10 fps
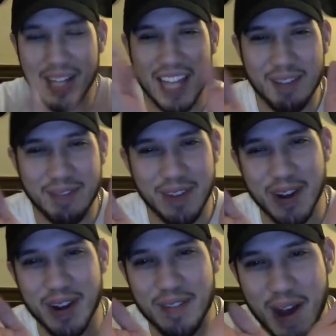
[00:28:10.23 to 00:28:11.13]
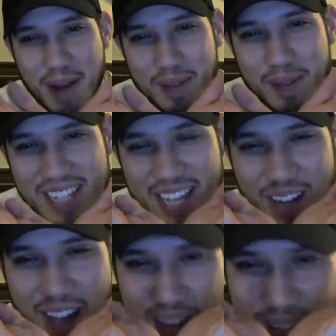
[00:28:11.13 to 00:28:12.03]
that photo of Obie Taylor
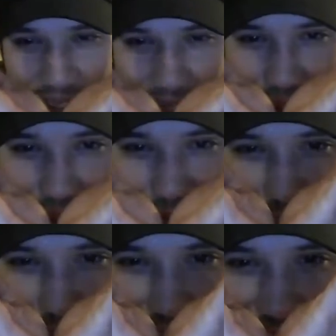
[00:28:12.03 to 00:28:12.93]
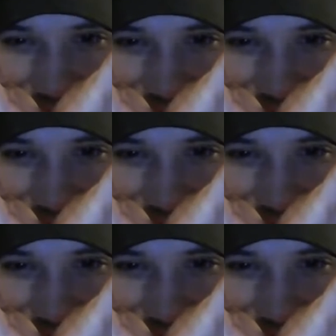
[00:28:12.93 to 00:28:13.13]
ollieing through the trees.